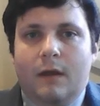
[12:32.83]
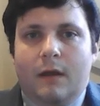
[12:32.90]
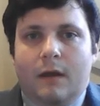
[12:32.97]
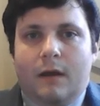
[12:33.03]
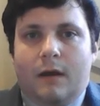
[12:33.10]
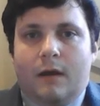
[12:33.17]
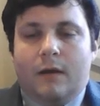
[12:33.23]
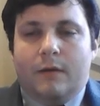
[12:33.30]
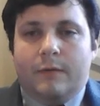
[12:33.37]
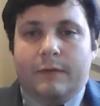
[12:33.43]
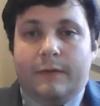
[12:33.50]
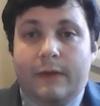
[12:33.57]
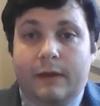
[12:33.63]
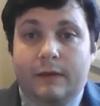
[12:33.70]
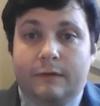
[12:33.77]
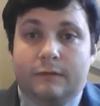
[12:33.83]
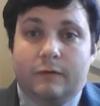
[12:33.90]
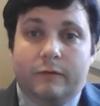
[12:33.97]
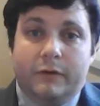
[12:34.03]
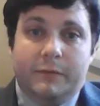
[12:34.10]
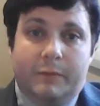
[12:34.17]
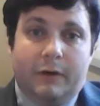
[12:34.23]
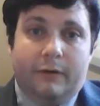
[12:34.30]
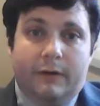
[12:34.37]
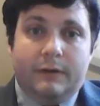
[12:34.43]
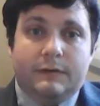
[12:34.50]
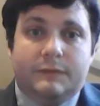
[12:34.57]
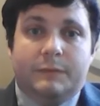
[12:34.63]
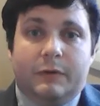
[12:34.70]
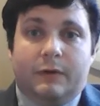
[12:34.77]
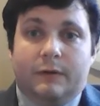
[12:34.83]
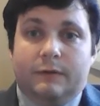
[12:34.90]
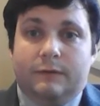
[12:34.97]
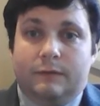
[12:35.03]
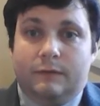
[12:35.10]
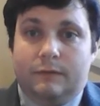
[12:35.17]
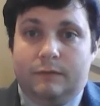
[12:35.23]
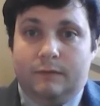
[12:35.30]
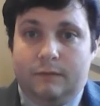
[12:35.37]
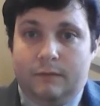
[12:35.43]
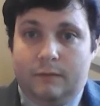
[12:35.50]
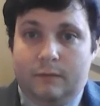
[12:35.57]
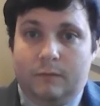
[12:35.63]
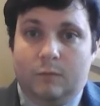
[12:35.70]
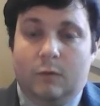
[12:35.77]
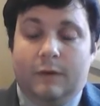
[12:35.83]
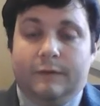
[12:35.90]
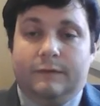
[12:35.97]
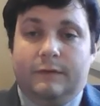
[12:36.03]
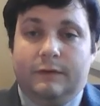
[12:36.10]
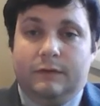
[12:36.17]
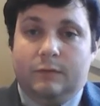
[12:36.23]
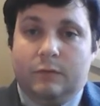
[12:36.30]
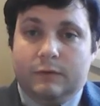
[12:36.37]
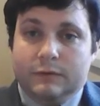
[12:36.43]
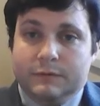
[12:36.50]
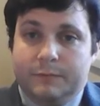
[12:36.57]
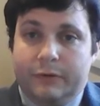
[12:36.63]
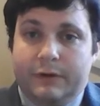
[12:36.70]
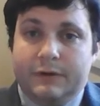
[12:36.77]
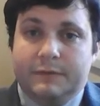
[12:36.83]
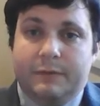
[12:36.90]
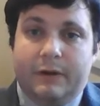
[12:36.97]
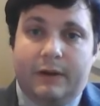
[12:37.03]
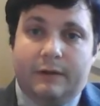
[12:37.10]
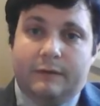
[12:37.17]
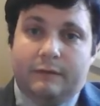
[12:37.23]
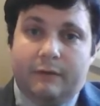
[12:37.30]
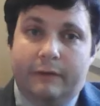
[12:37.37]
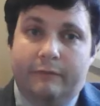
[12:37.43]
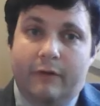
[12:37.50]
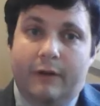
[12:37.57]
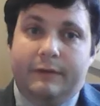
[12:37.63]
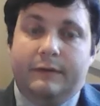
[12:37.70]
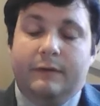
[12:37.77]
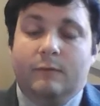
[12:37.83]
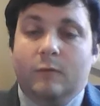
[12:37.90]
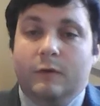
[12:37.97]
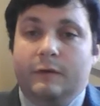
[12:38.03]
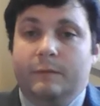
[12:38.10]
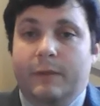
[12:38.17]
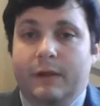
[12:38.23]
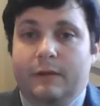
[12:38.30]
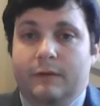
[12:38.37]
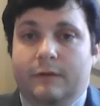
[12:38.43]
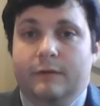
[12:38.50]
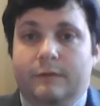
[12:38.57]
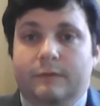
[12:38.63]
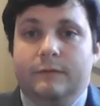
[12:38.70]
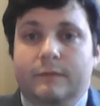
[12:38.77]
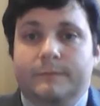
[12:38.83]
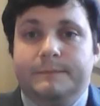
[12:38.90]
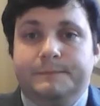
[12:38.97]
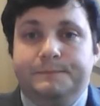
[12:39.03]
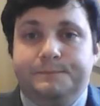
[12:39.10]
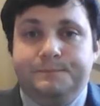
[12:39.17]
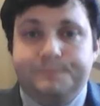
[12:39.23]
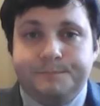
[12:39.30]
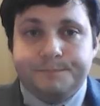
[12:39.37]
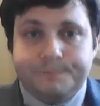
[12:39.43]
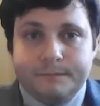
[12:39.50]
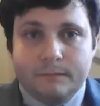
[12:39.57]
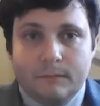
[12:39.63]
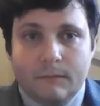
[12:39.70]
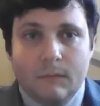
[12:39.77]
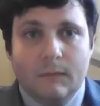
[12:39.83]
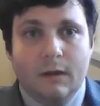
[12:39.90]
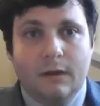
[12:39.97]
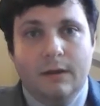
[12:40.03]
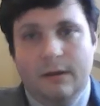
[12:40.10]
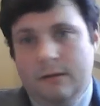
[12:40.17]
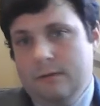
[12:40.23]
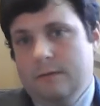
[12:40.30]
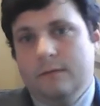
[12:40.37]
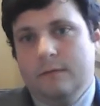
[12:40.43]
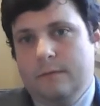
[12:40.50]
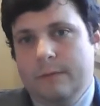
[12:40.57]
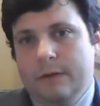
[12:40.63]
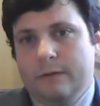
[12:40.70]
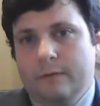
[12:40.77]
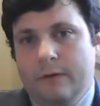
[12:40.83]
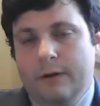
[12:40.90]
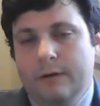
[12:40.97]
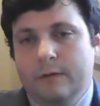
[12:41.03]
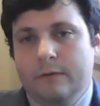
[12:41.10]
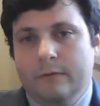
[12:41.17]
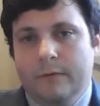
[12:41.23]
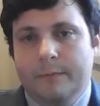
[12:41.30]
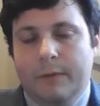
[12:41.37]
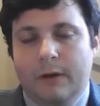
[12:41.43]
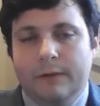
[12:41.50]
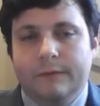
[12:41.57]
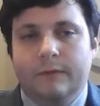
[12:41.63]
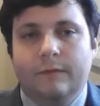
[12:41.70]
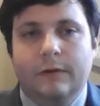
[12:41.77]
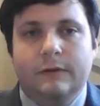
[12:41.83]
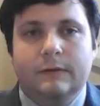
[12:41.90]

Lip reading: They're historic periods because whilst this was British prehistory, writing was being used in the Mediterranean or in parts of it.